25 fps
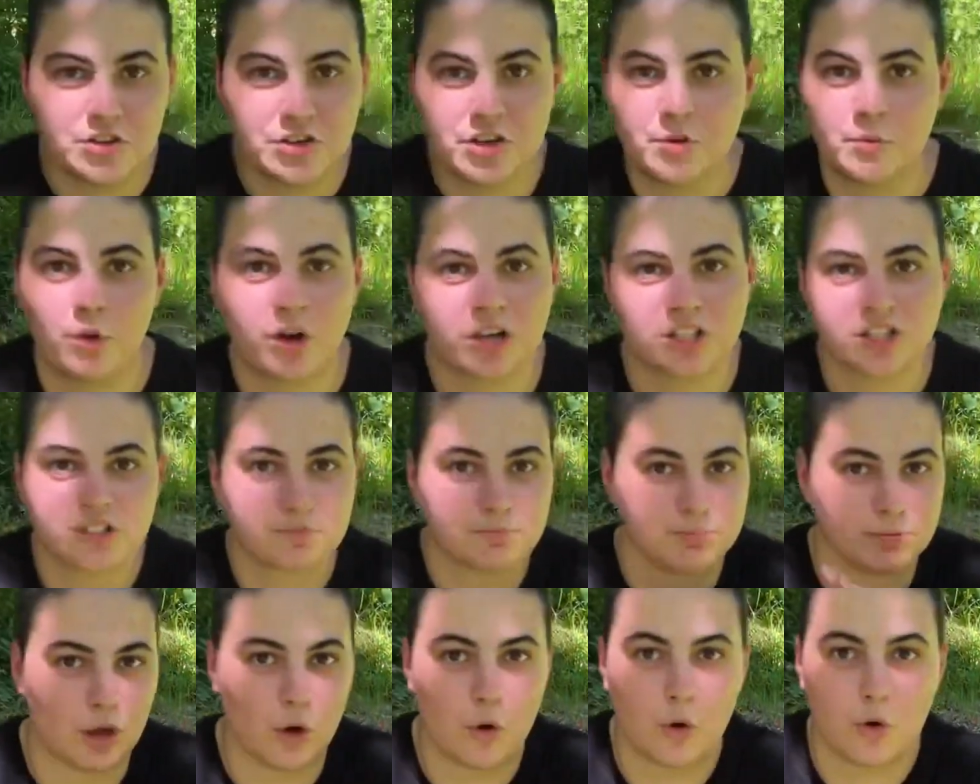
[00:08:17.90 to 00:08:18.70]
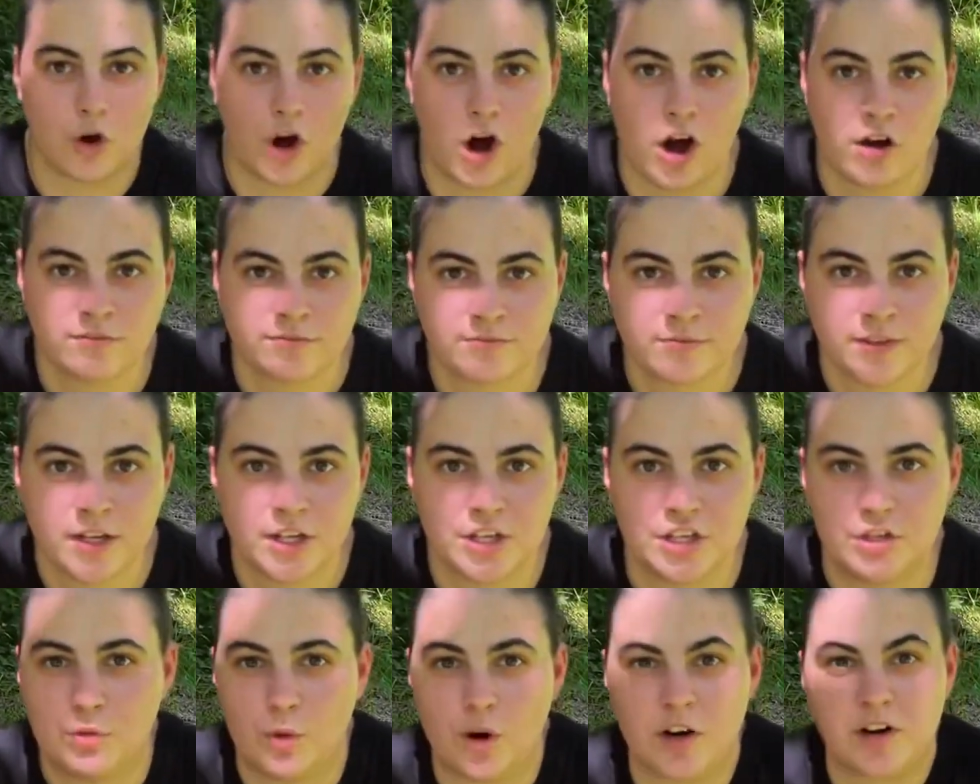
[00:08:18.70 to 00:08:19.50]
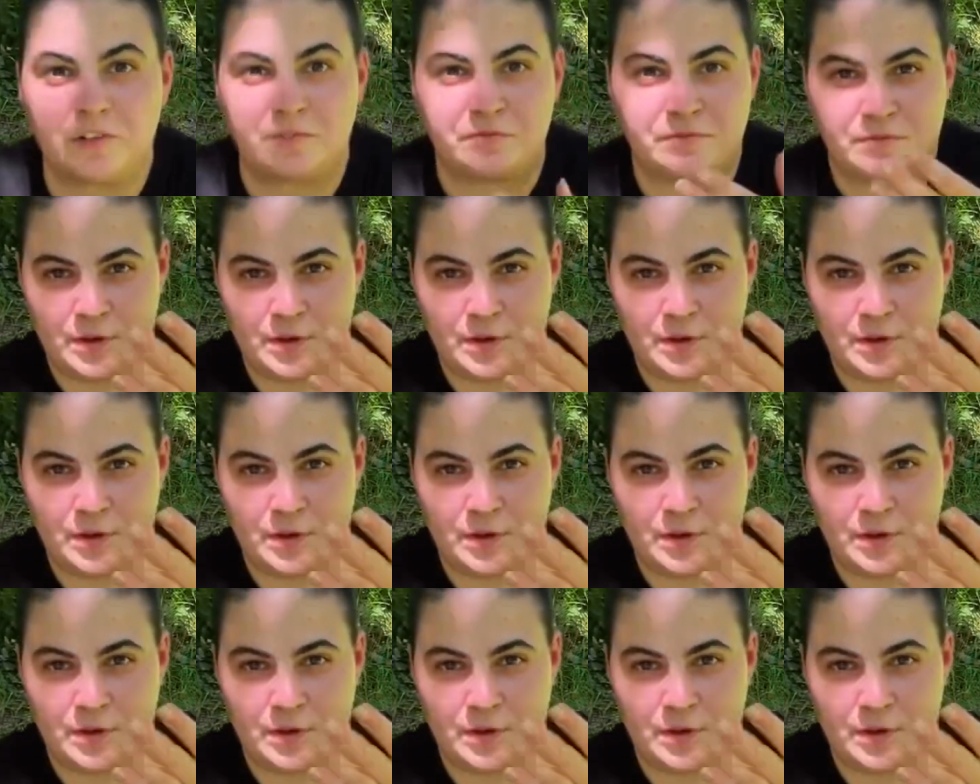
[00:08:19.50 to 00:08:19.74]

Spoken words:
didn't want to just blow it off? You wanted to